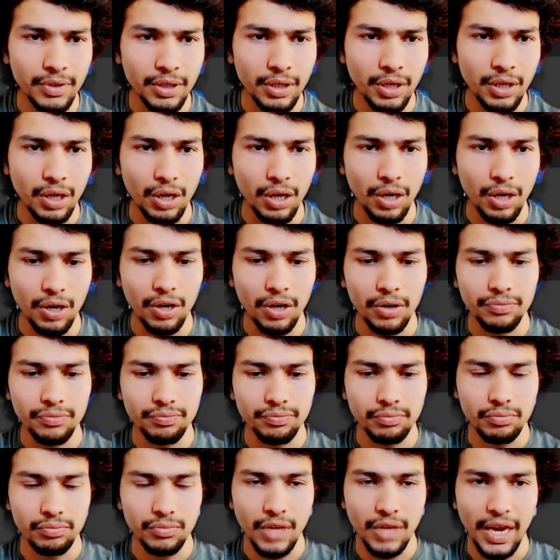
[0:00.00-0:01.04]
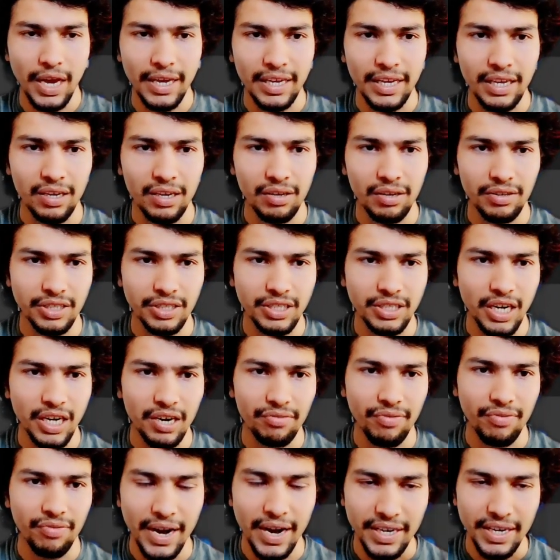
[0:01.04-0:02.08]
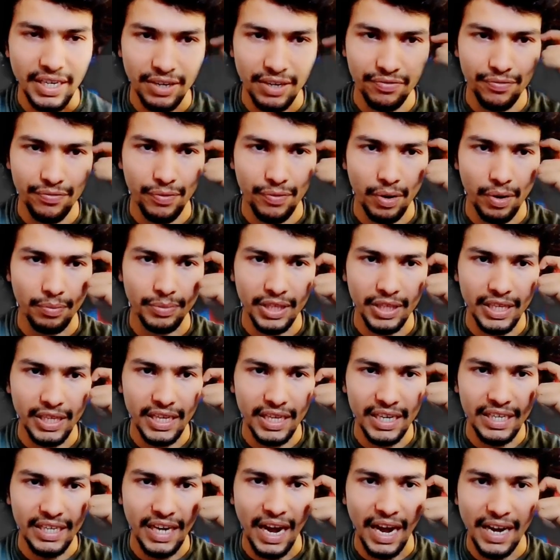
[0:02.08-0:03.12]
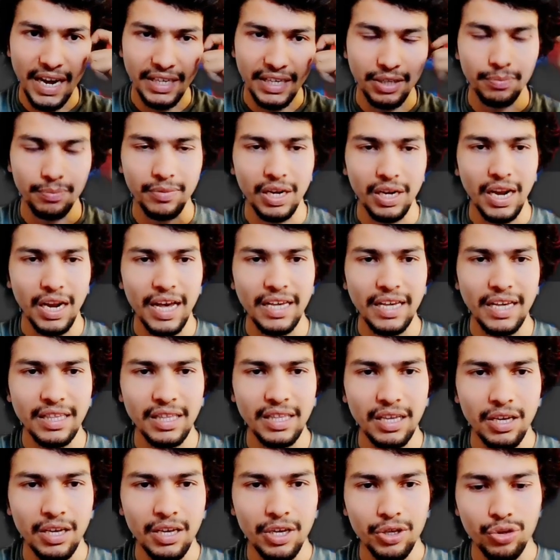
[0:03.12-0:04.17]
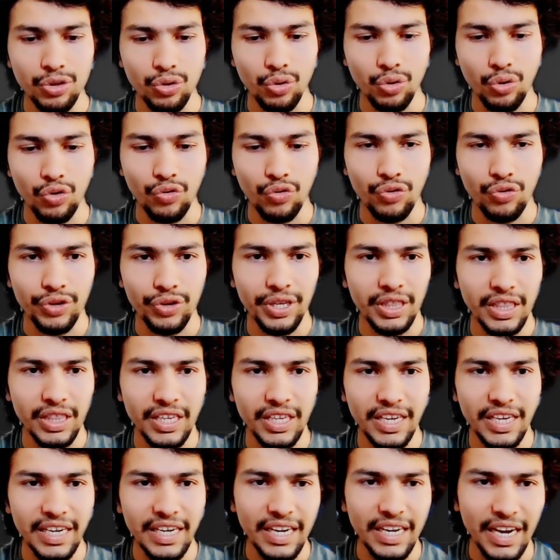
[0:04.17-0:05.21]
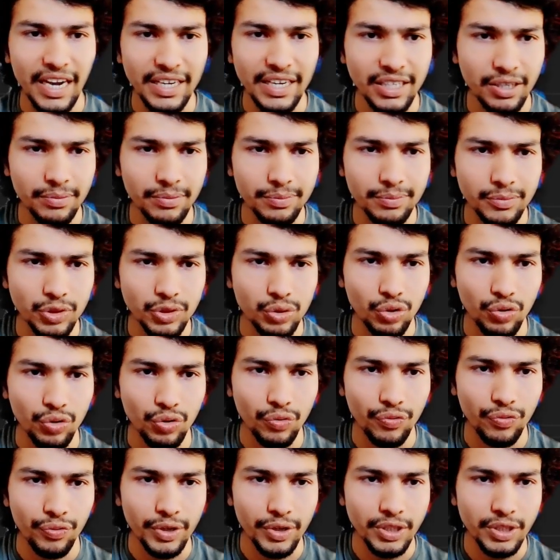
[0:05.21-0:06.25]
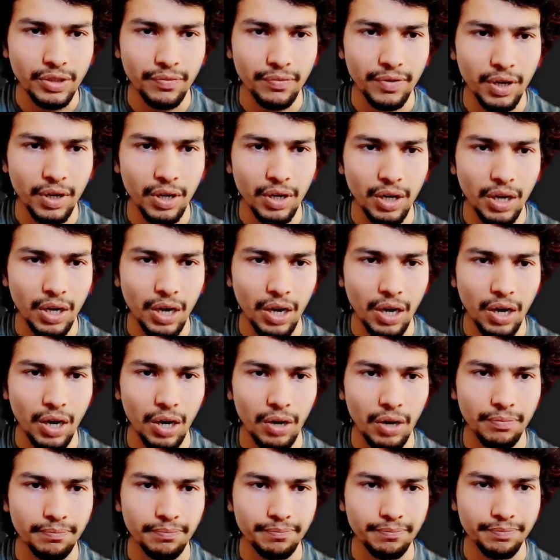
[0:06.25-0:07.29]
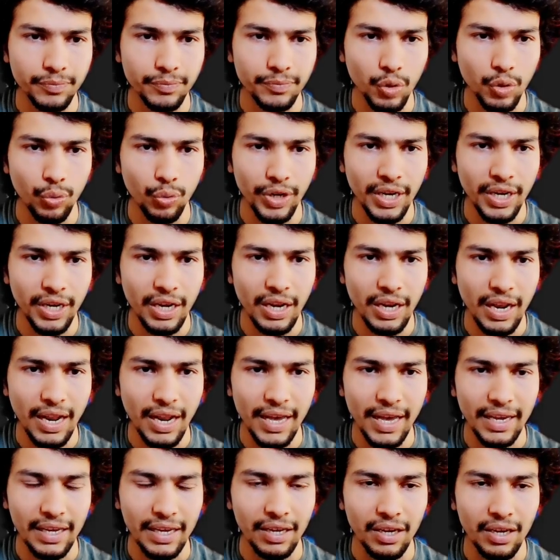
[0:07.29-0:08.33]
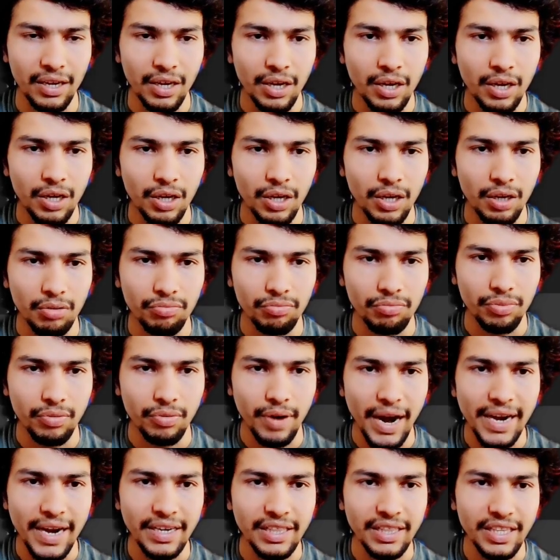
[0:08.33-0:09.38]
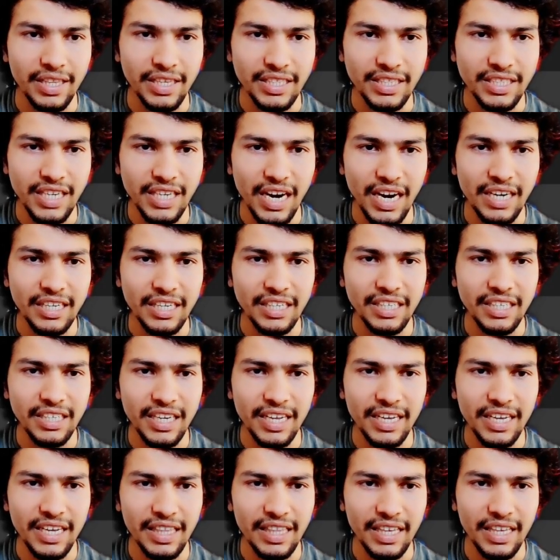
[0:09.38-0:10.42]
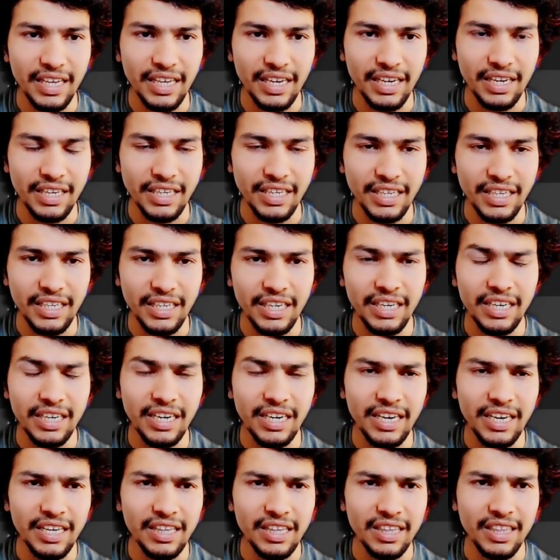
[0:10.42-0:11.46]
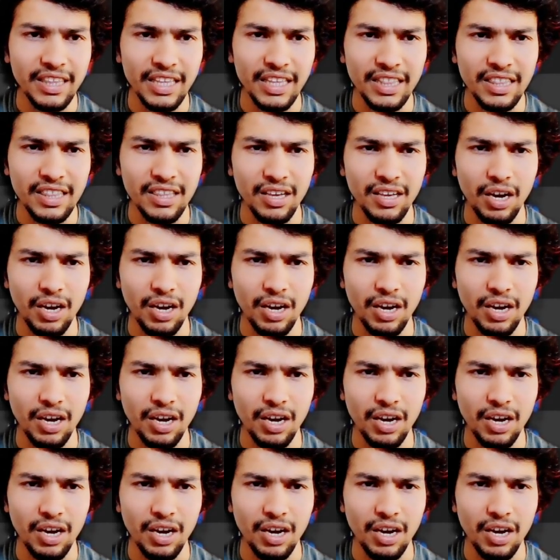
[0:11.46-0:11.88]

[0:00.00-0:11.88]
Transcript: uh, I can start writing from the get item class. So in the get item, so first of all, we'll like write the start index and end index, since